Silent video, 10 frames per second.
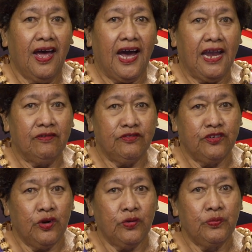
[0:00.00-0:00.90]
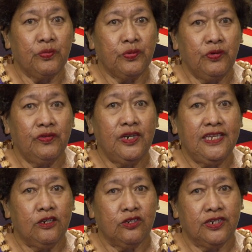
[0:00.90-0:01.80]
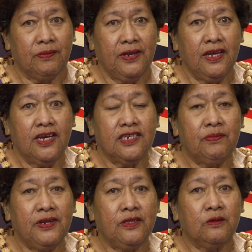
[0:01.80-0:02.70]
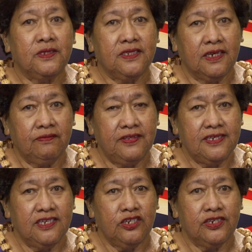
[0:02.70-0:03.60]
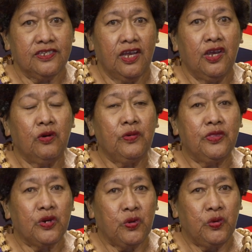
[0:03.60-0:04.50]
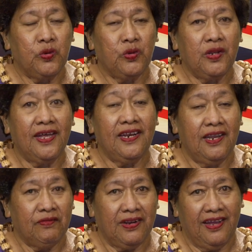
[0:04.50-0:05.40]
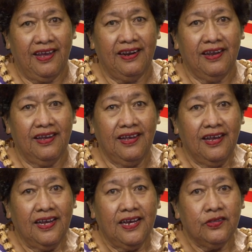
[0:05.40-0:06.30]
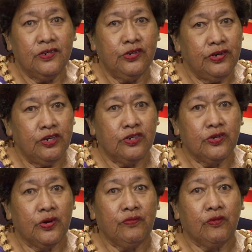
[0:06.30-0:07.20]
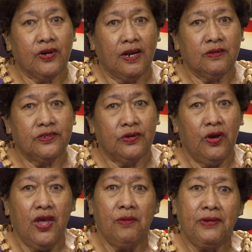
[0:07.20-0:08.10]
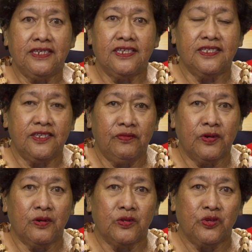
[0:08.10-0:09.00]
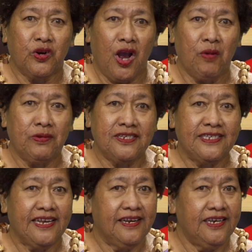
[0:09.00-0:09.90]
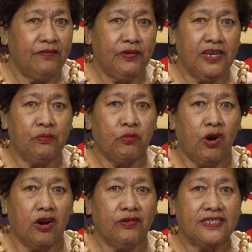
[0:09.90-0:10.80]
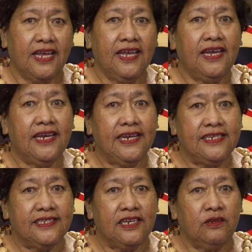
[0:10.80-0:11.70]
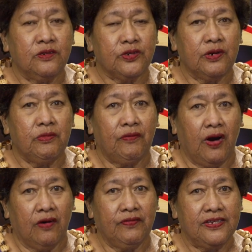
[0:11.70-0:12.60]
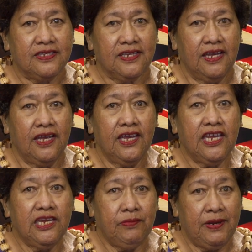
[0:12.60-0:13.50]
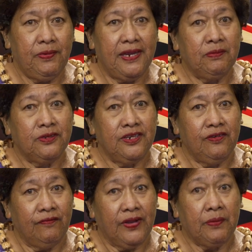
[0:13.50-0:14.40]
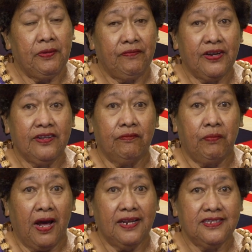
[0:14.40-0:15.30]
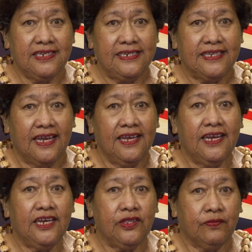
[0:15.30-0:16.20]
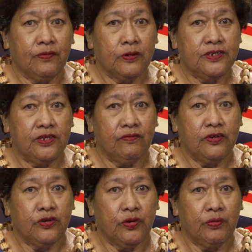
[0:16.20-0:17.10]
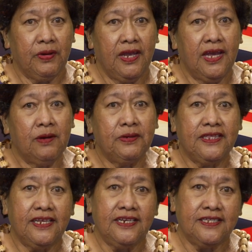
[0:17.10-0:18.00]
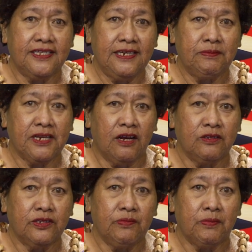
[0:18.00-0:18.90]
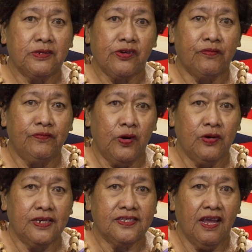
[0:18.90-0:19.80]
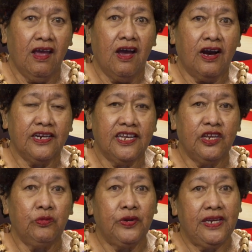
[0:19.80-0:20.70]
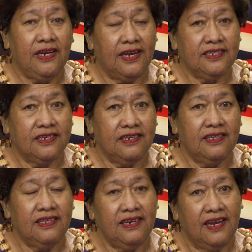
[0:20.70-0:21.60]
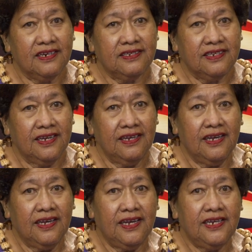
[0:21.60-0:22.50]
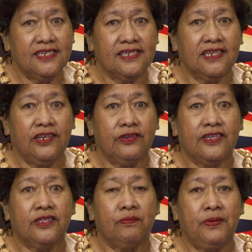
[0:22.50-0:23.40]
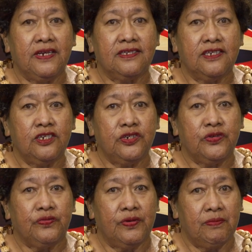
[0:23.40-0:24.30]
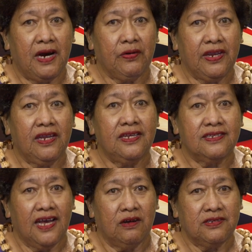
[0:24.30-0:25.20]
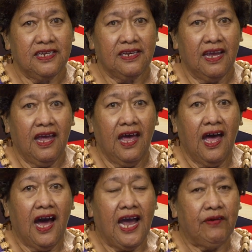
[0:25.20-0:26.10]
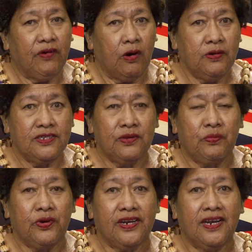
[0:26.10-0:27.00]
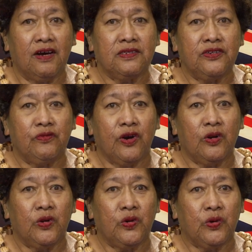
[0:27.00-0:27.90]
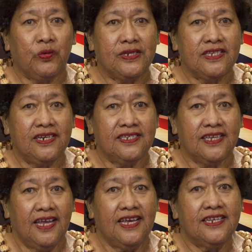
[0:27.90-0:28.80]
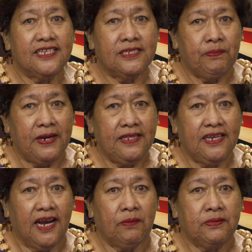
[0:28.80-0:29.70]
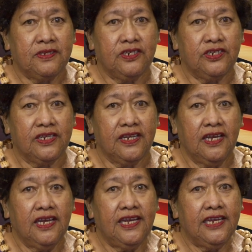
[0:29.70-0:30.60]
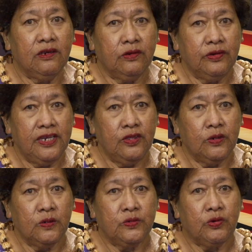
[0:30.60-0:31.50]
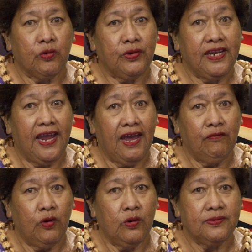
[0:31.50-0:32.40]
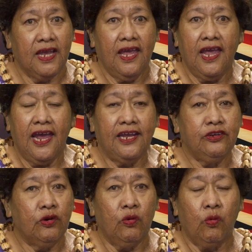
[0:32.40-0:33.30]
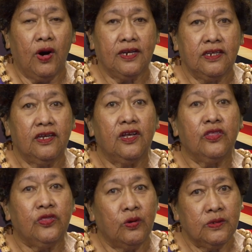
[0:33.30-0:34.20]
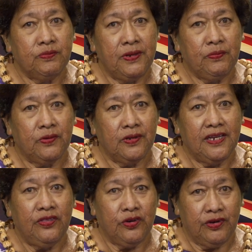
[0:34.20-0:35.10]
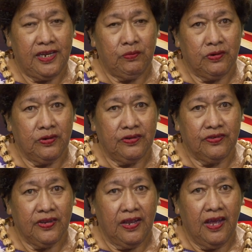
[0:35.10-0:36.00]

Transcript: I have shown proven leadership to make those tough decisions with a cool and level head. The two-year term for council makes it difficult to accomplish significant progress in a single term of office. You may be able to develop effective policies in the first year of a term, but then it seems council members are focused on getting re-elected in the next. It is clear that the biggest issue for Maui is housing. I have always supported housing for our local residents, despite the opposition, including those who already have homes and don't want those people in their neighborhoods.